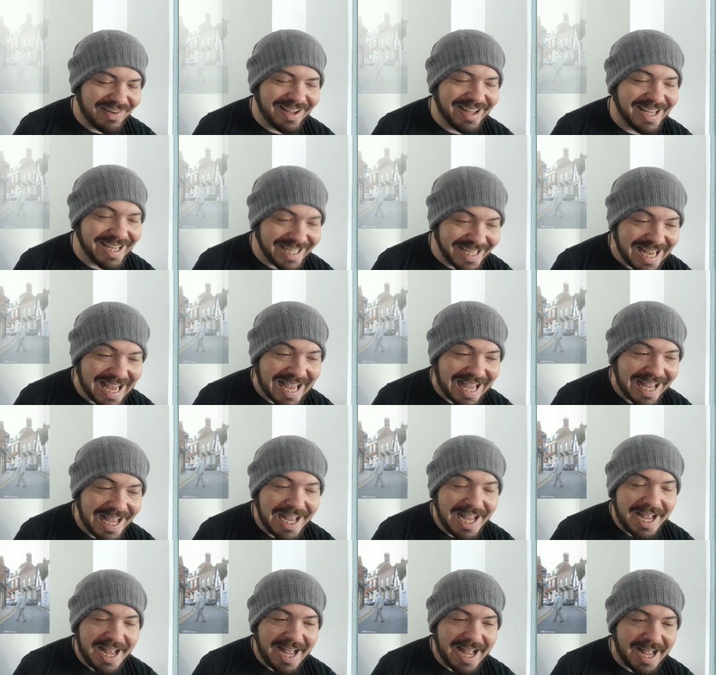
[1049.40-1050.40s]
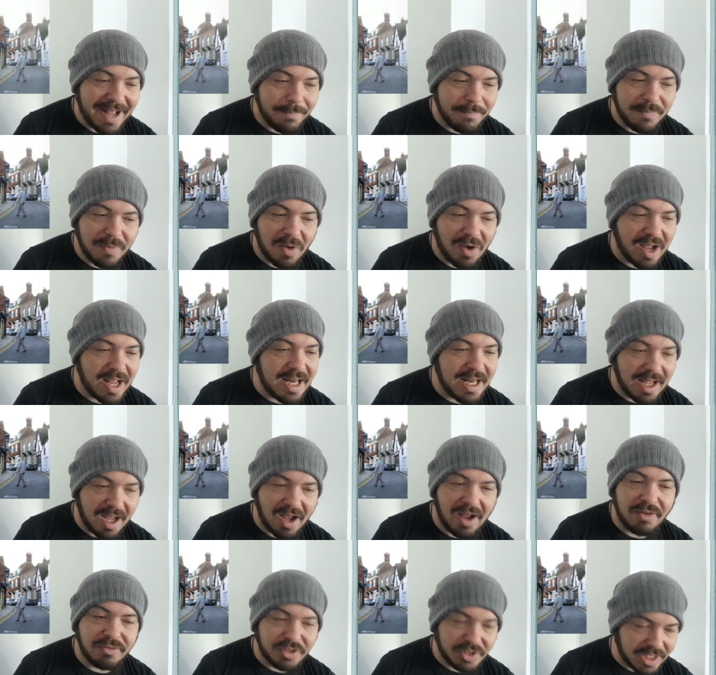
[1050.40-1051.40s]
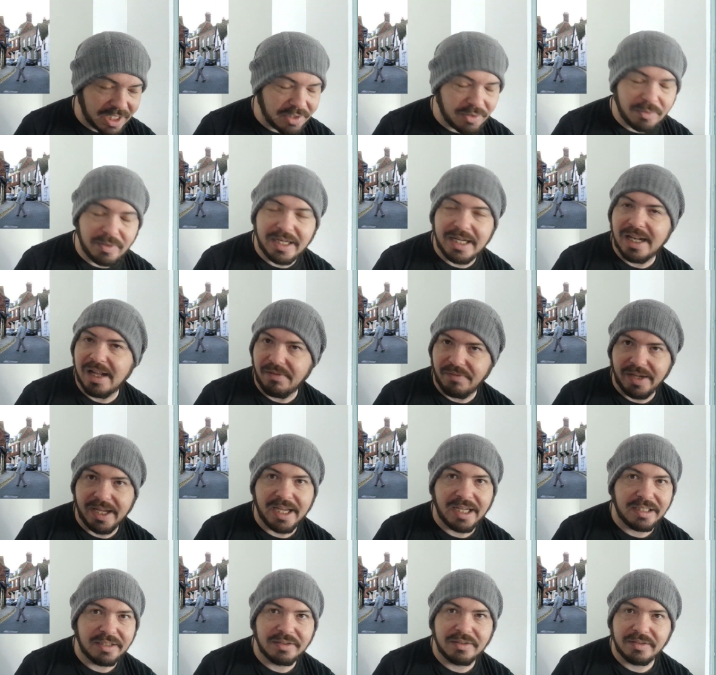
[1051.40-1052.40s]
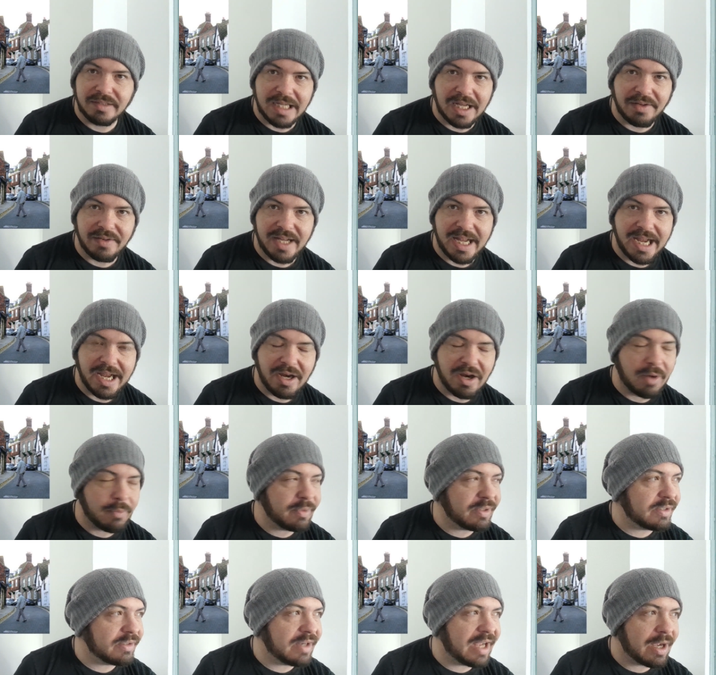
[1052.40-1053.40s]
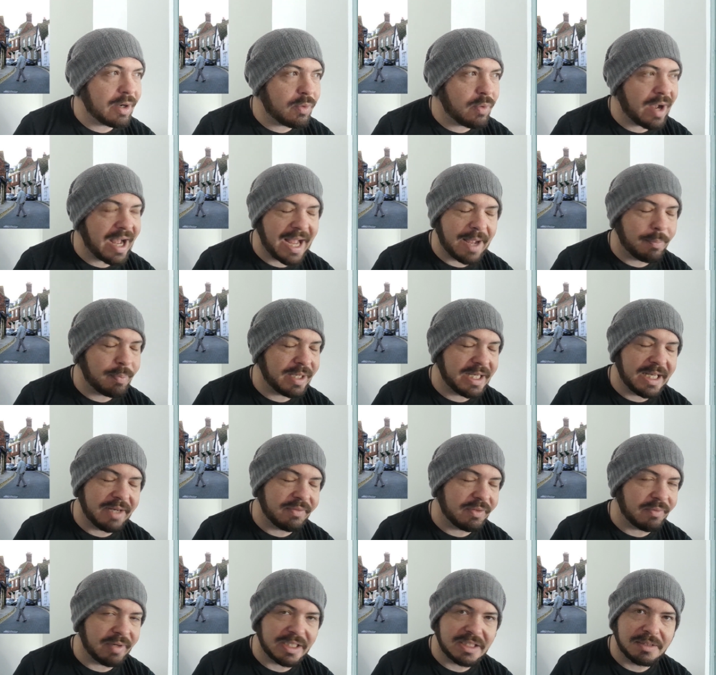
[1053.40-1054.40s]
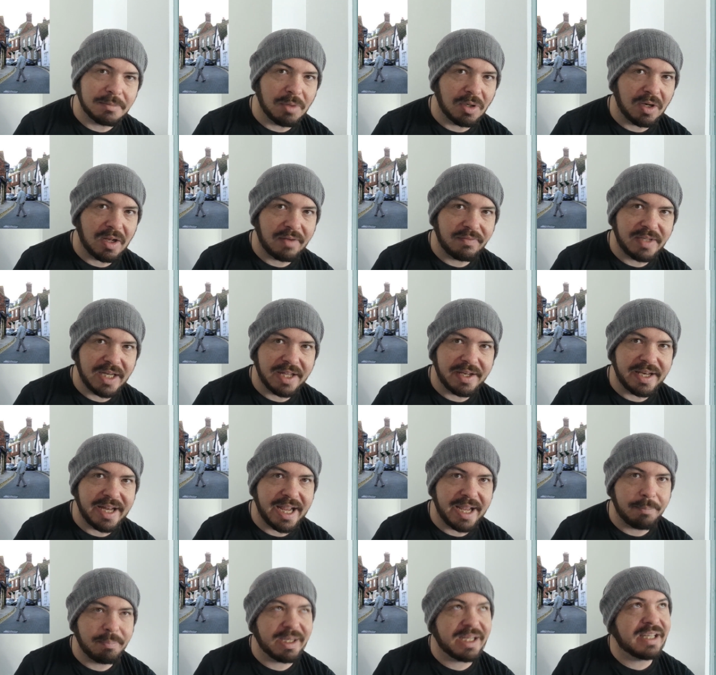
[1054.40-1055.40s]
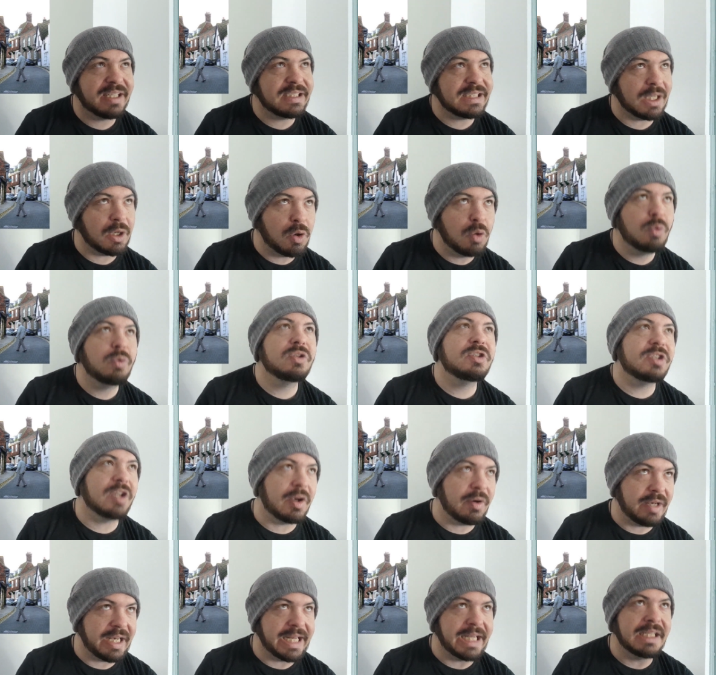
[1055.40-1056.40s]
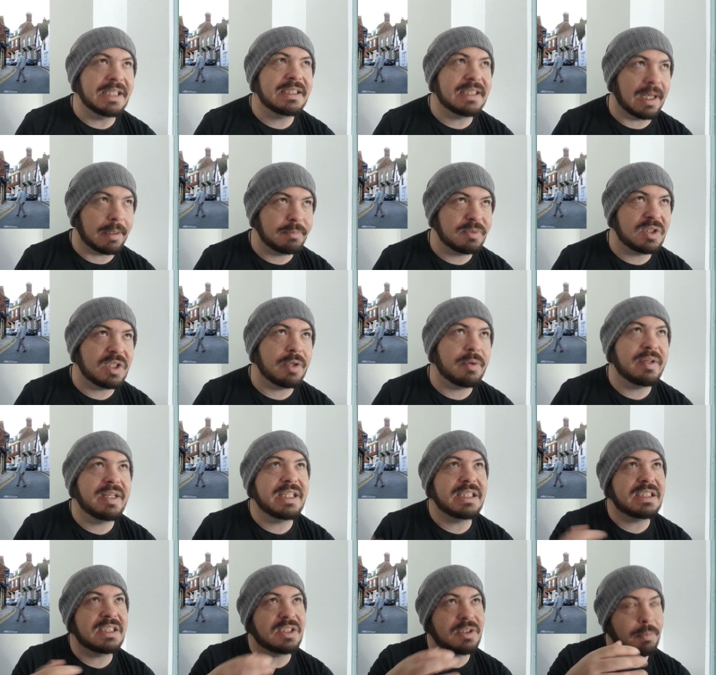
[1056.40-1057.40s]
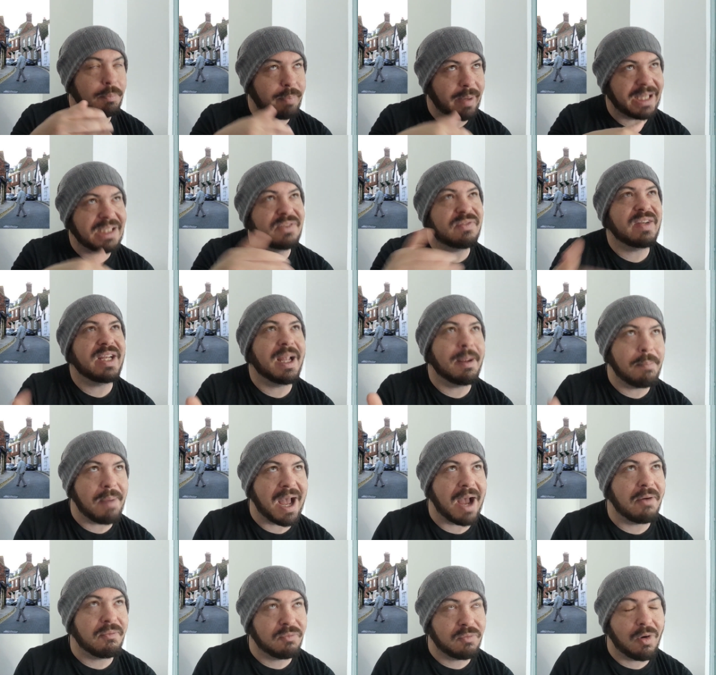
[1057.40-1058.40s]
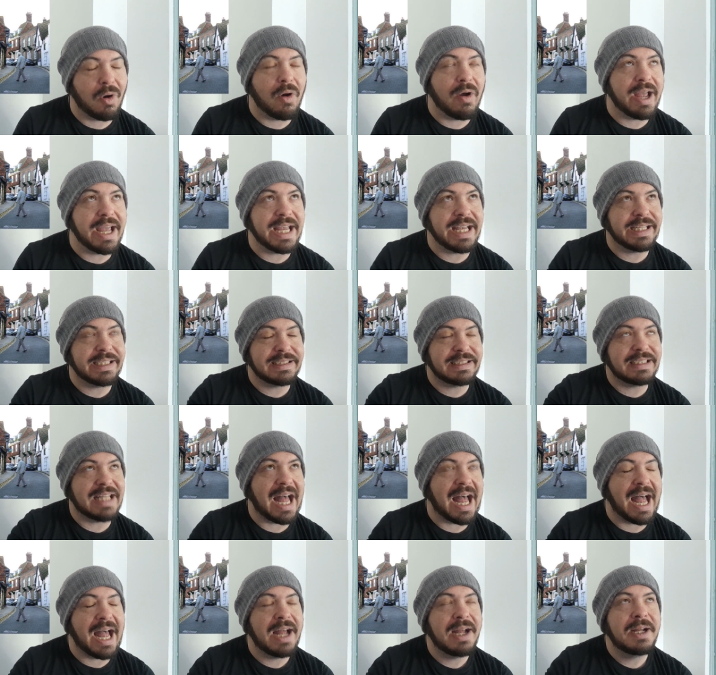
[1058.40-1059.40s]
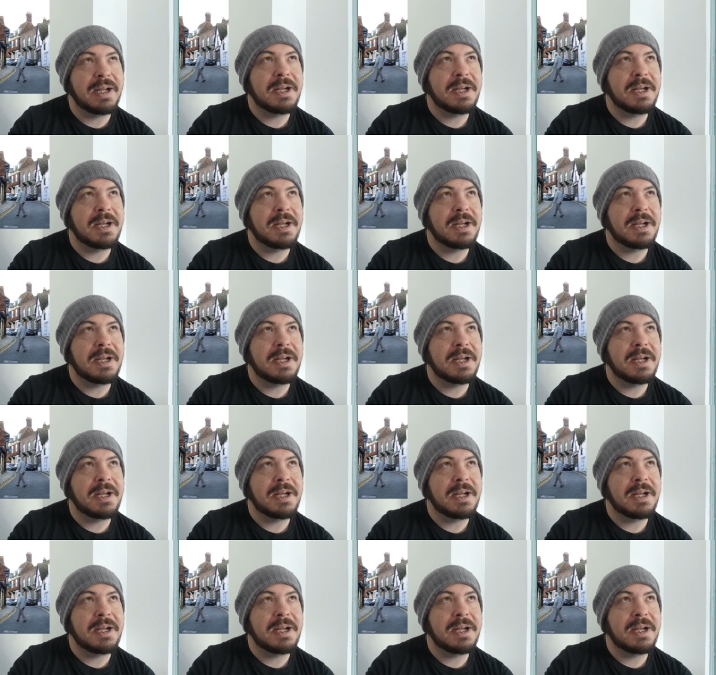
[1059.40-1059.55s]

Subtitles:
Yeah, I genuinely love it down there, and I would quite happily live the rest of my life down there, because it also links up to, and this is the best thing about Rye, is that